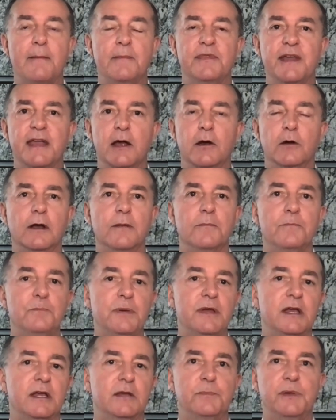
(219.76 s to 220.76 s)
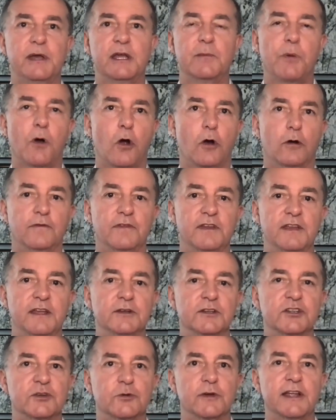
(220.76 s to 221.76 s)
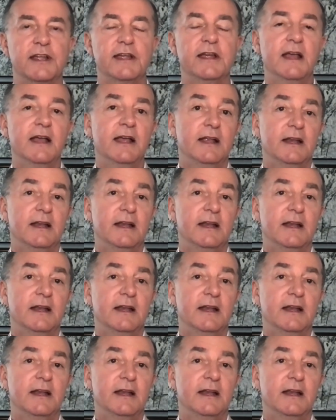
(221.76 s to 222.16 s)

They are a big part of the industry,